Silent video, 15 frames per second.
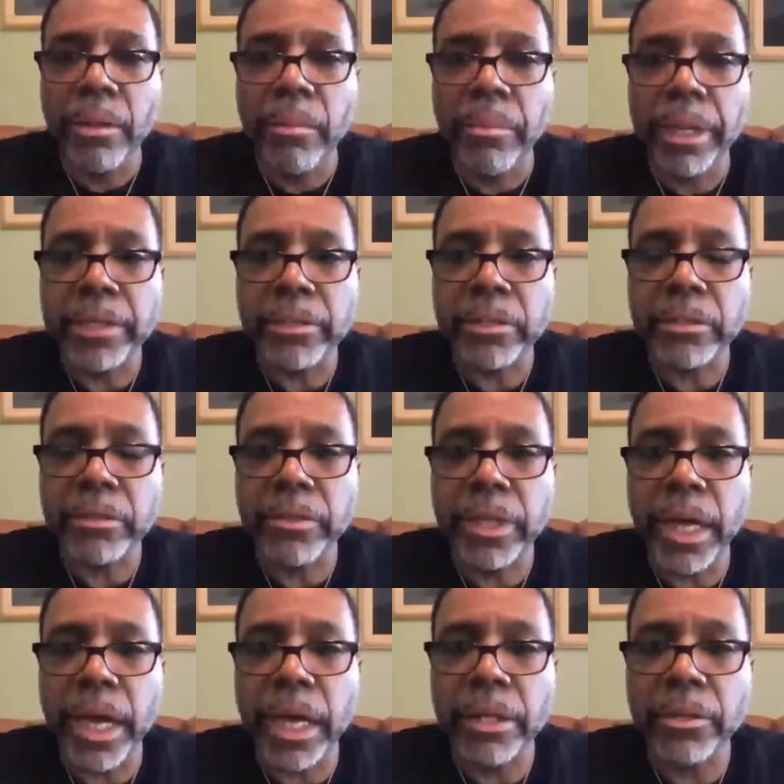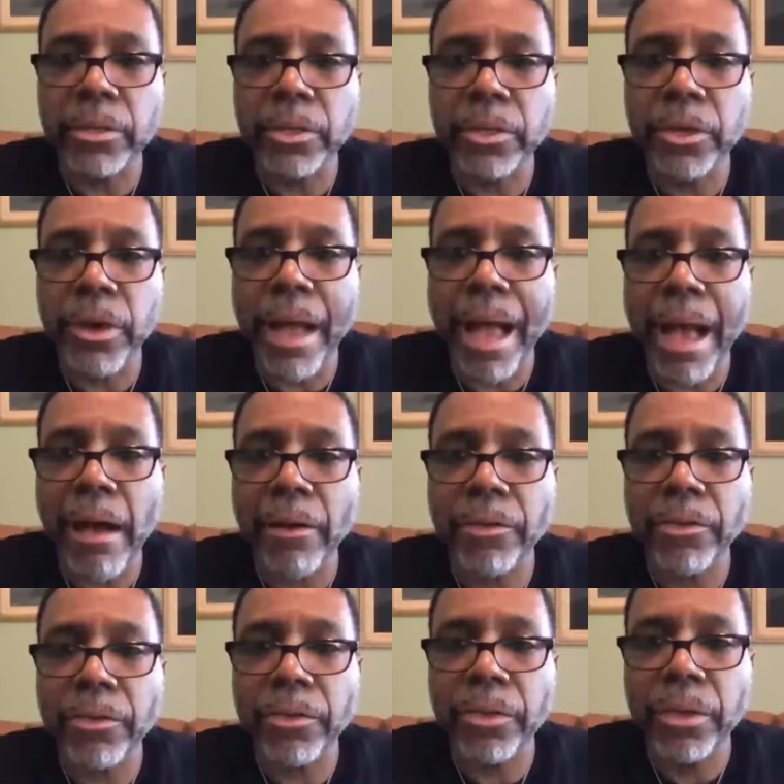The blessings of God to your
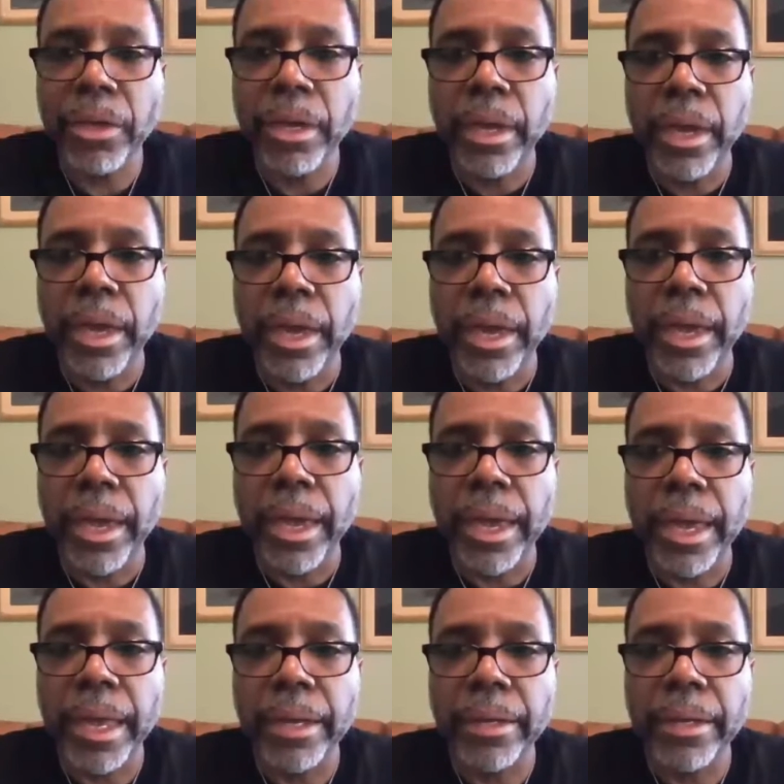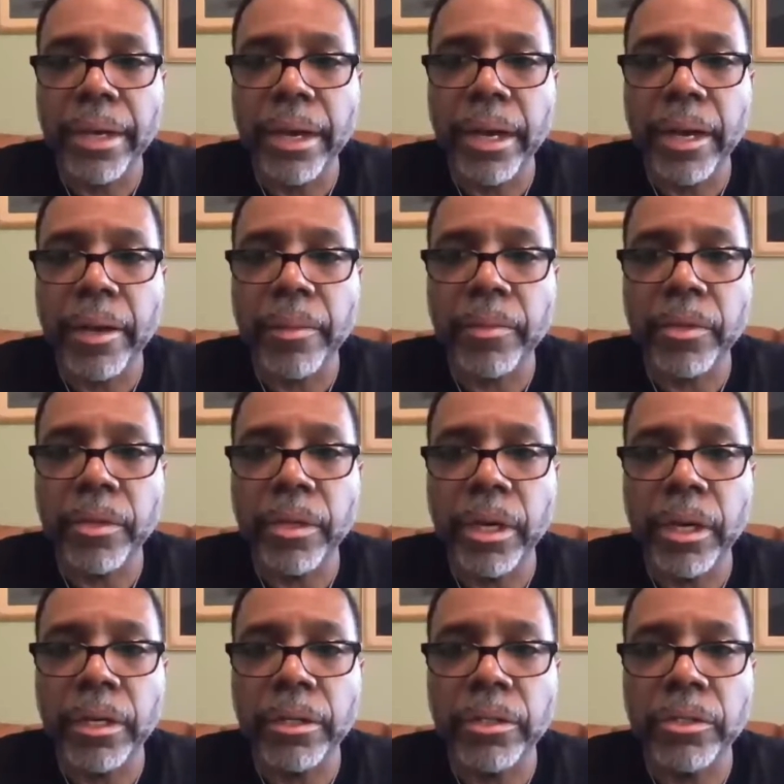house and uh,
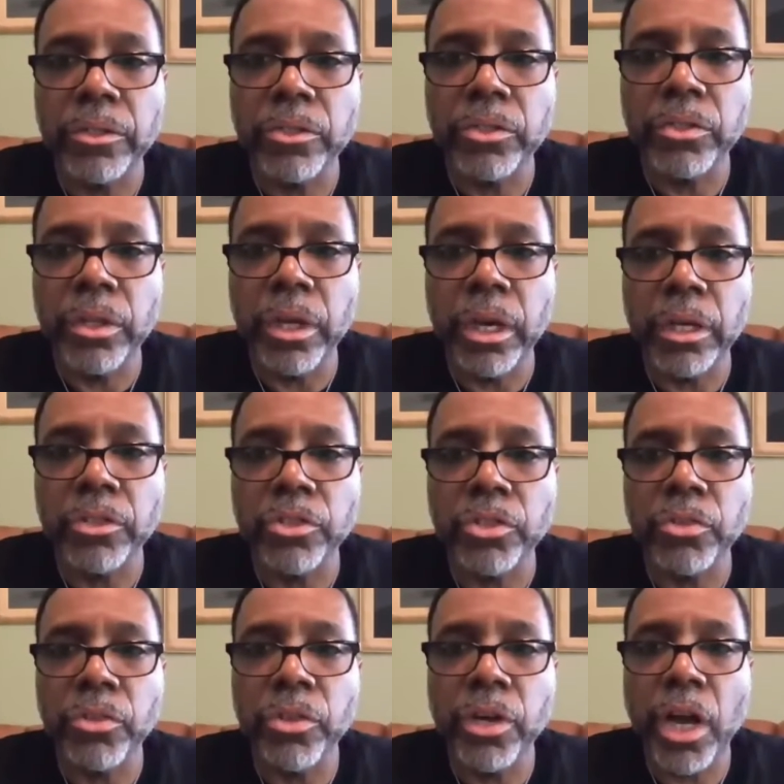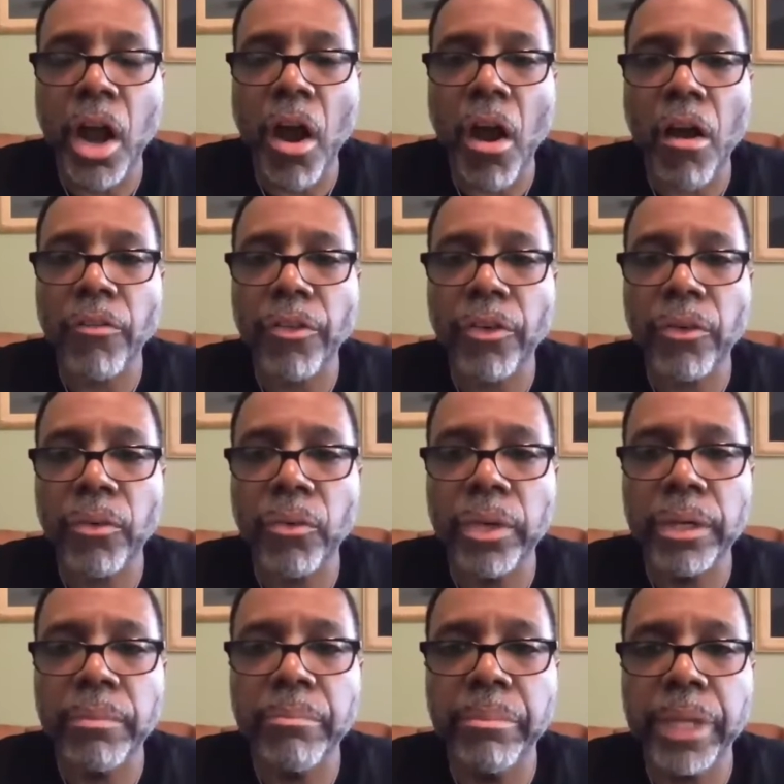uh, uh, Julia Carver.
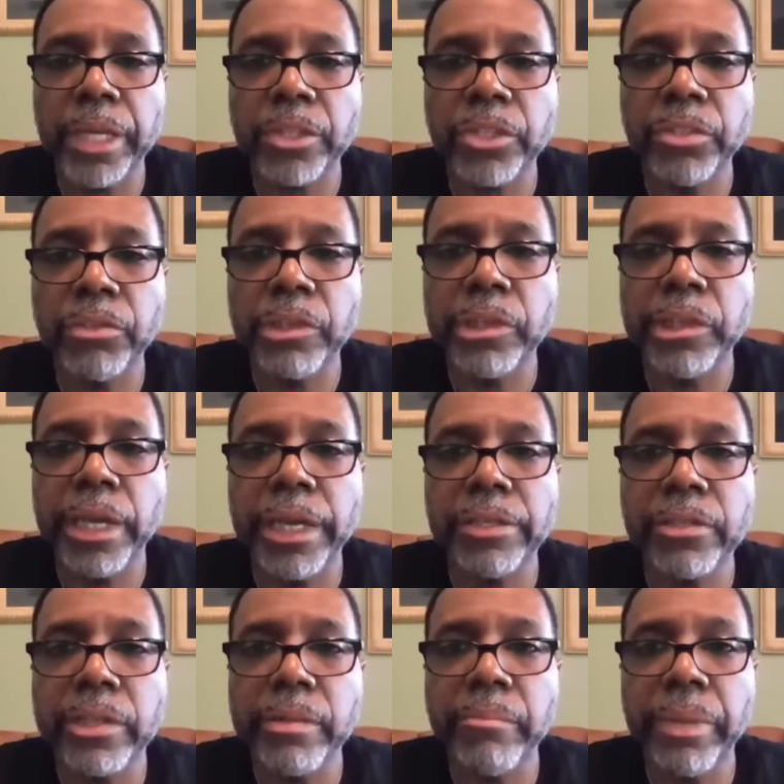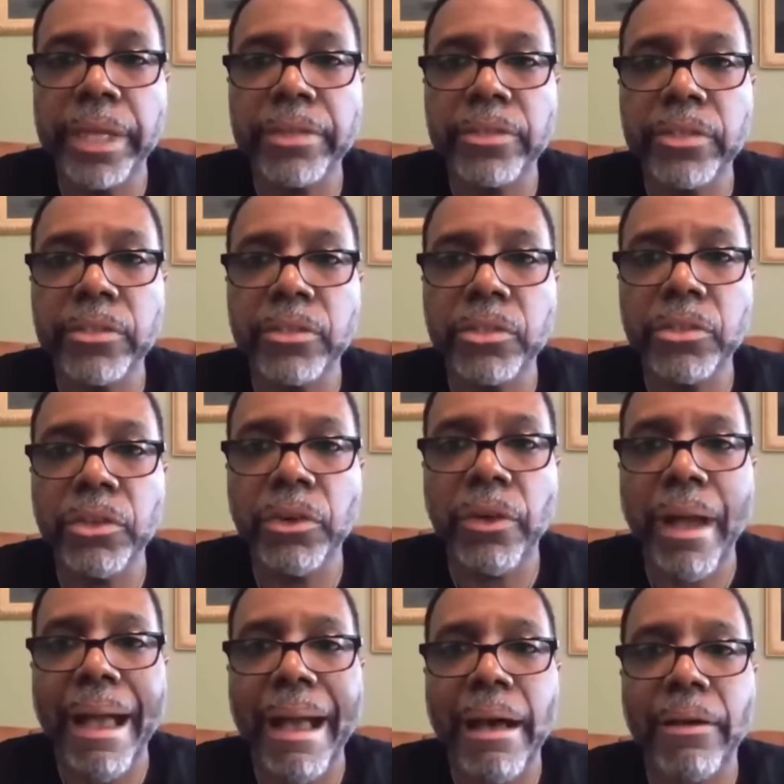We bless you today. Send blessings to
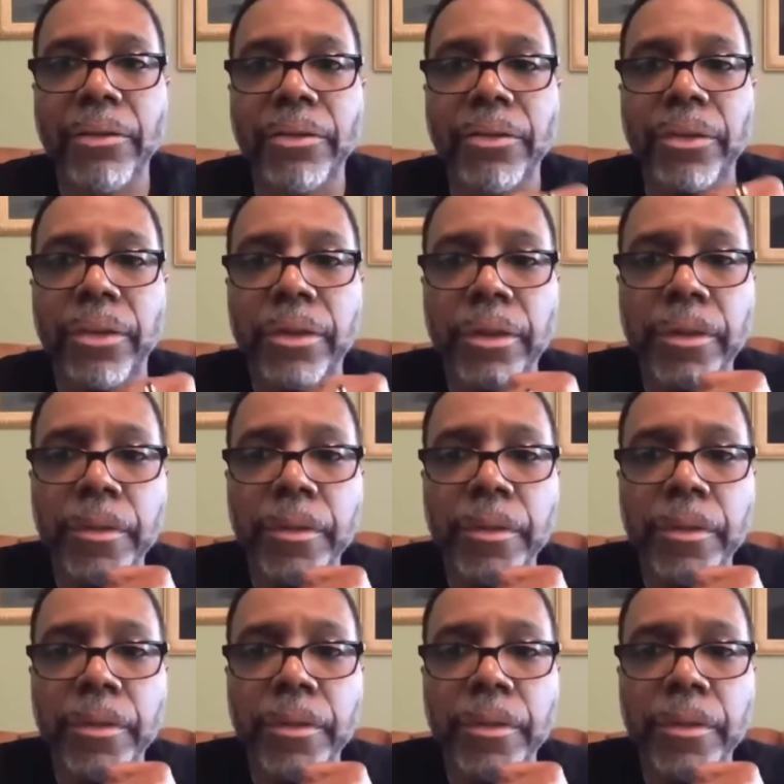your house.